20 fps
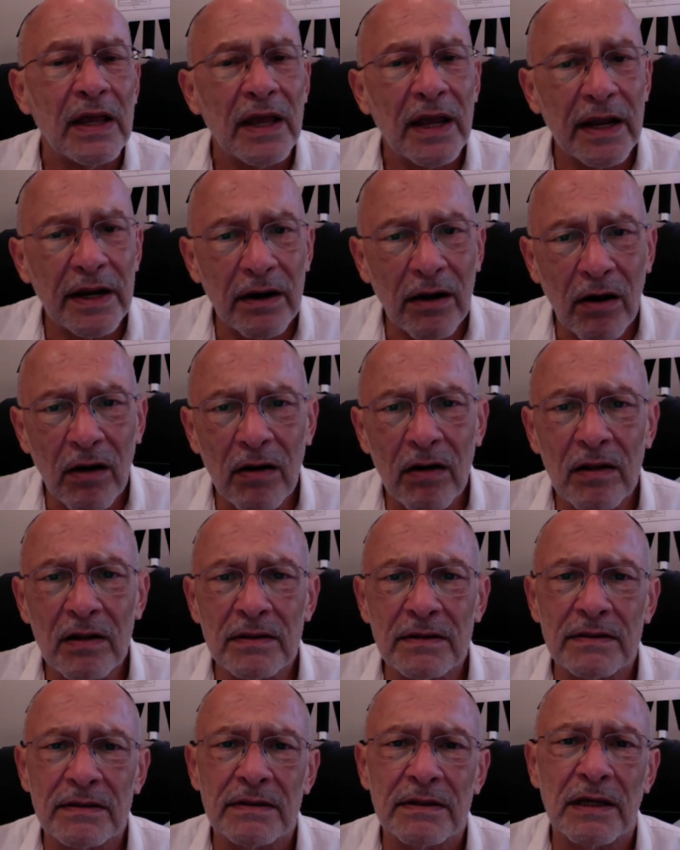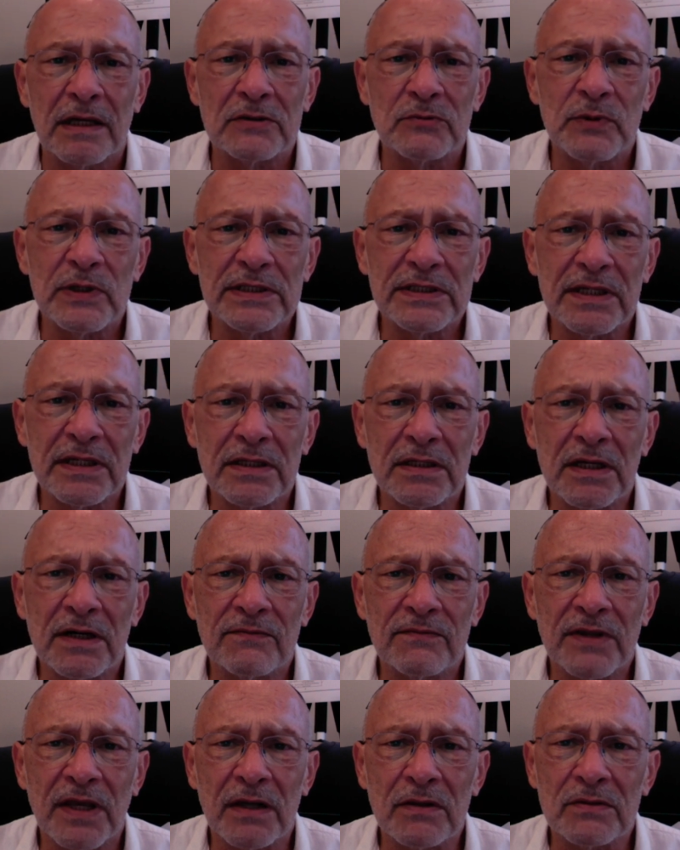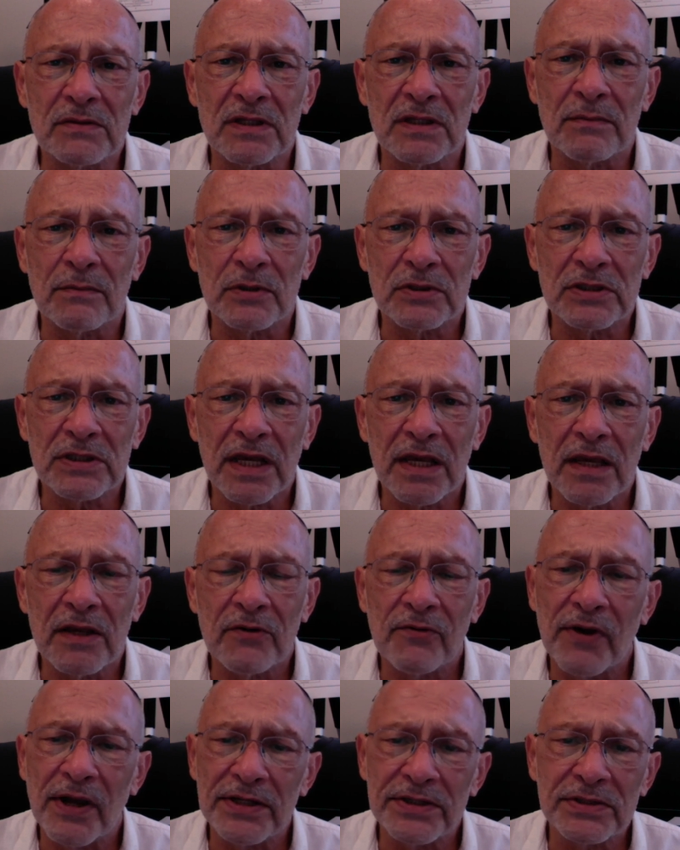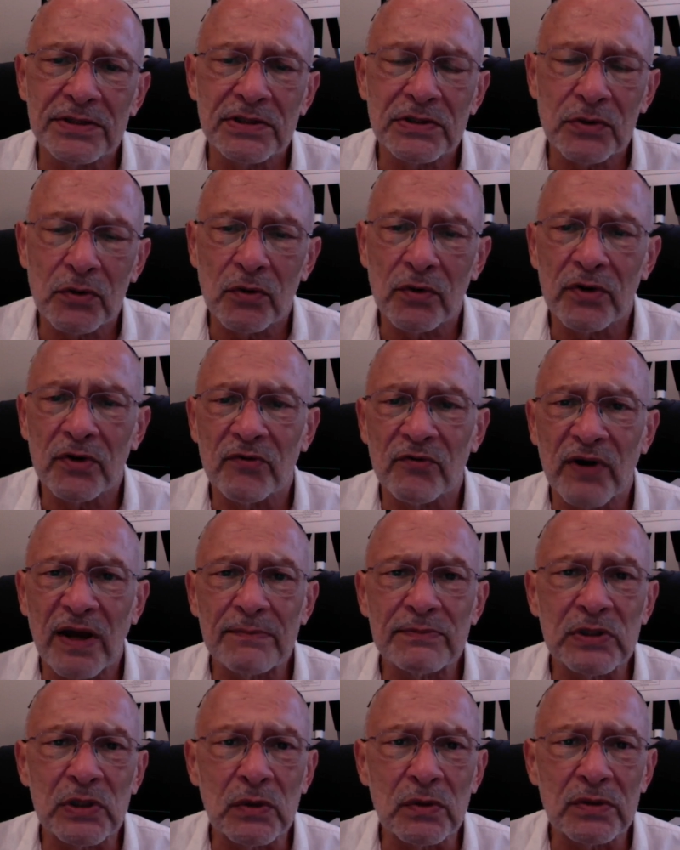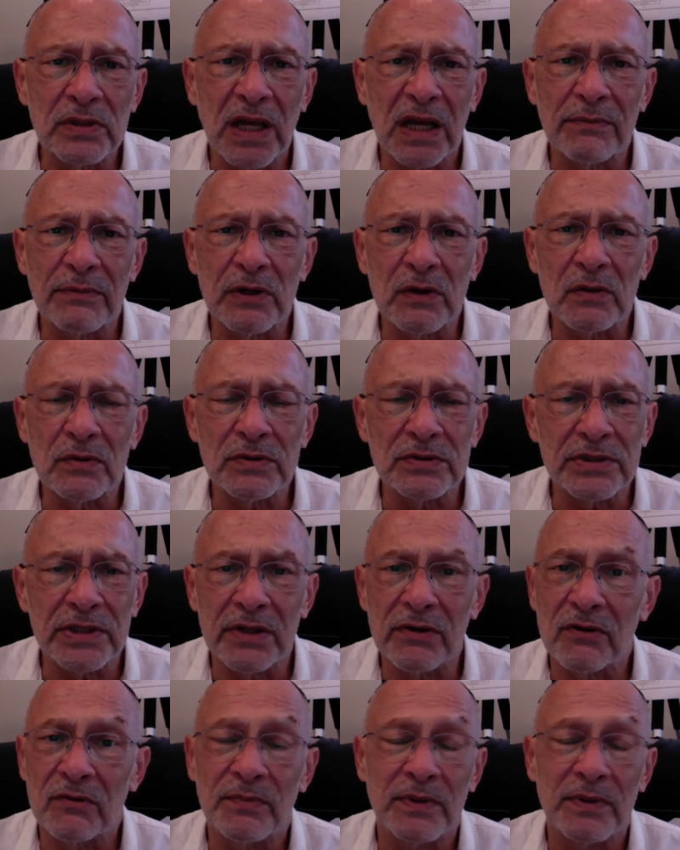And all, as we said, dovetails with the Mosaic creation story of absolute time equal to 0,